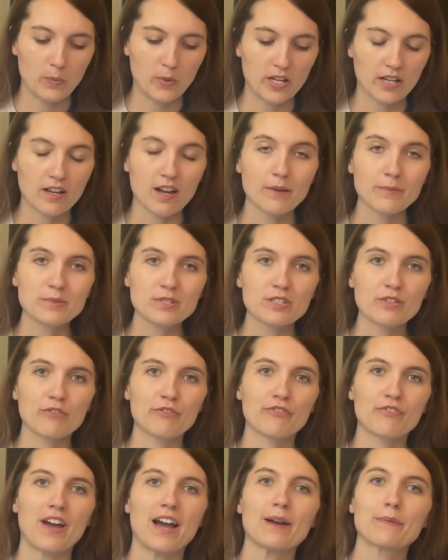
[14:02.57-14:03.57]
When it comes to
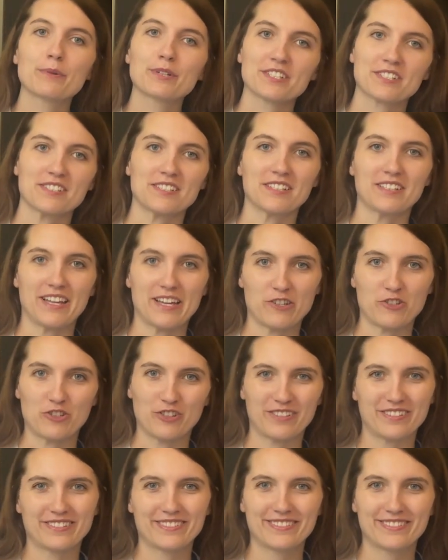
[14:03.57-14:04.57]
fabric
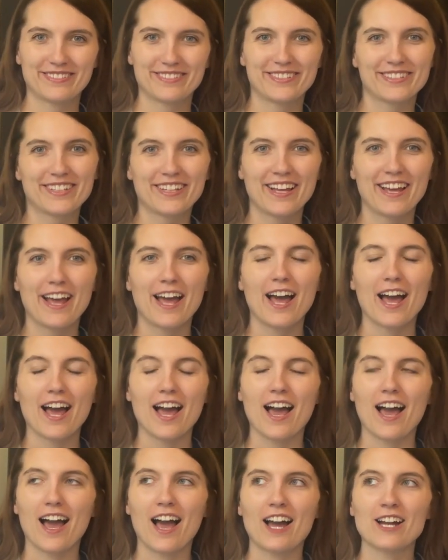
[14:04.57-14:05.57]
selection,
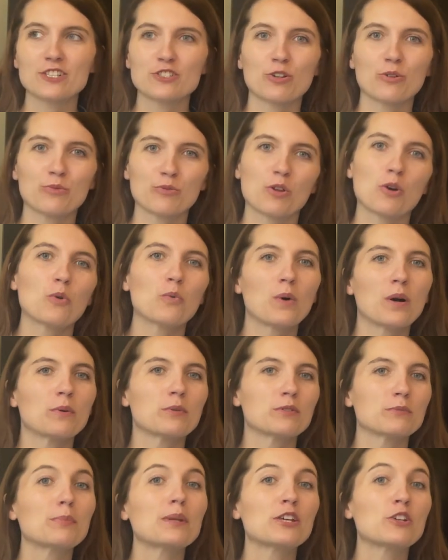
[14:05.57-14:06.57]
I don't know what
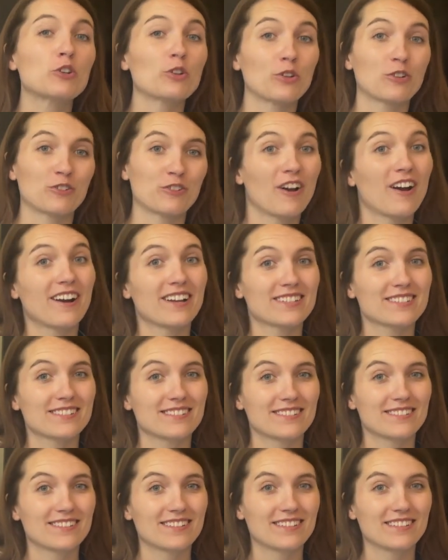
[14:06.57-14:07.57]
would be good or not.
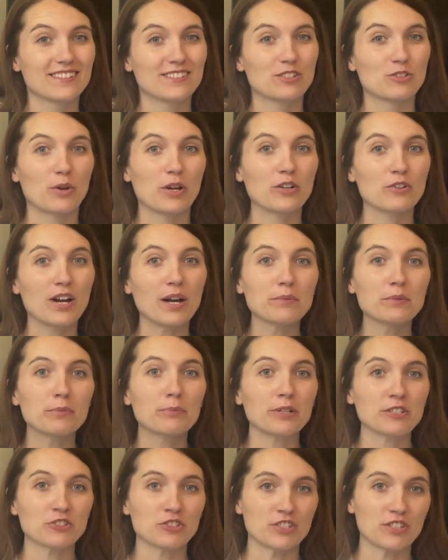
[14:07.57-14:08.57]
So I grabbed a
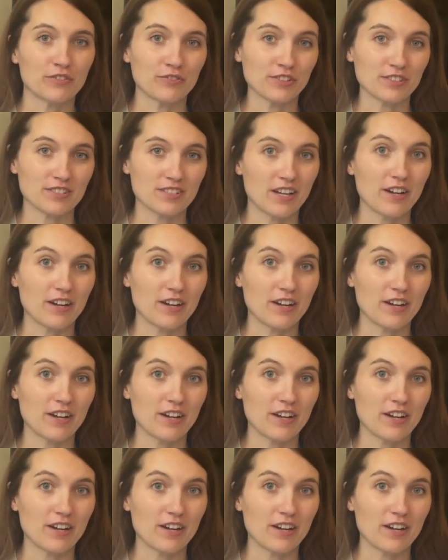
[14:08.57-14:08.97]
bunch of different